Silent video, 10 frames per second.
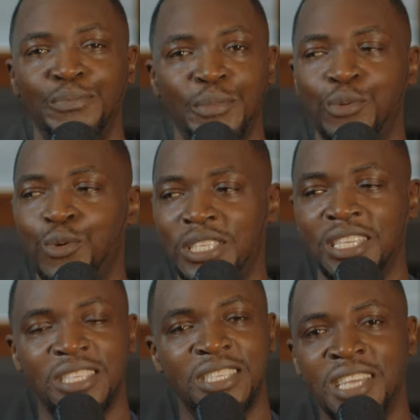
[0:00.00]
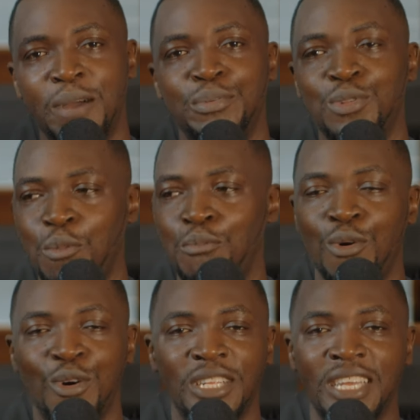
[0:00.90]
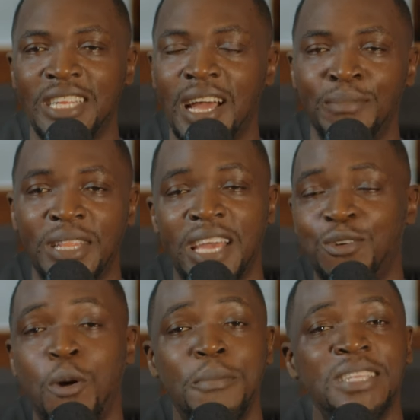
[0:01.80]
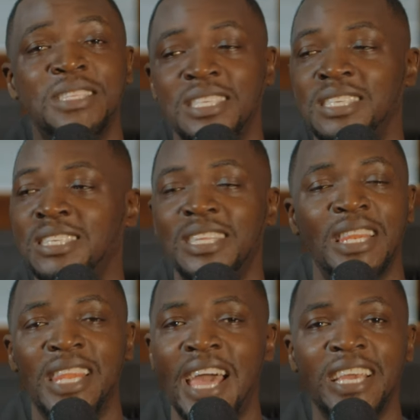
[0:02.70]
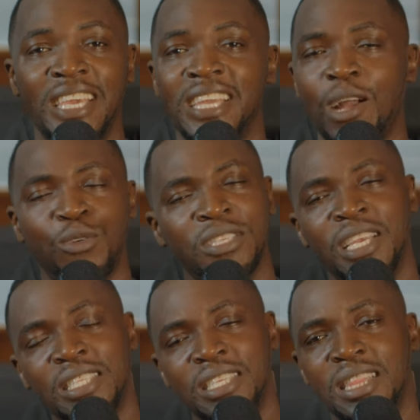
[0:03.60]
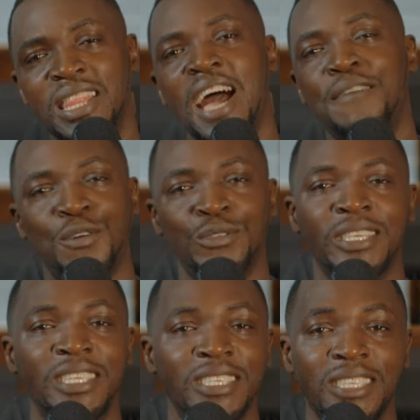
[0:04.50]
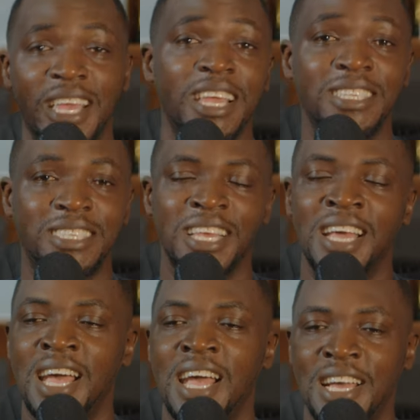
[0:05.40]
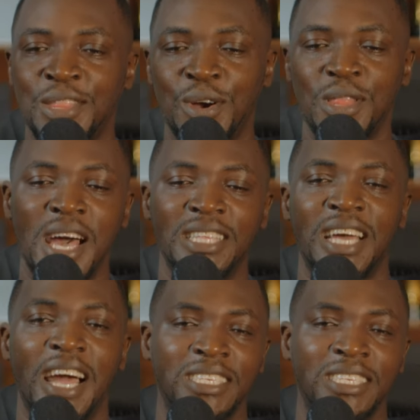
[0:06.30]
People were just jumping on board and, I mean, like commenting and liking. I was getting love, I was getting hate and all that.